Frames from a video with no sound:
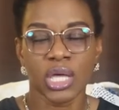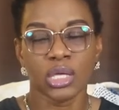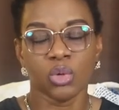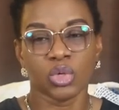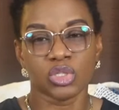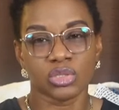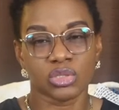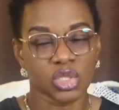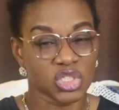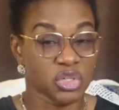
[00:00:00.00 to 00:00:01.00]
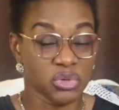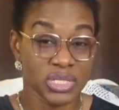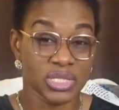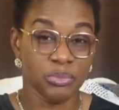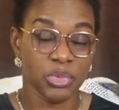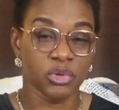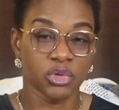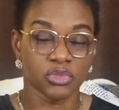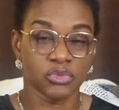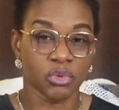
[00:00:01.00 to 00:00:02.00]
It was such a crazy
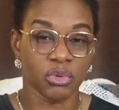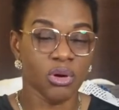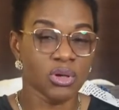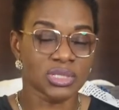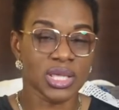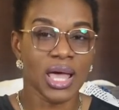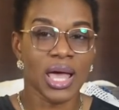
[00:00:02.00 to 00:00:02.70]
period for us.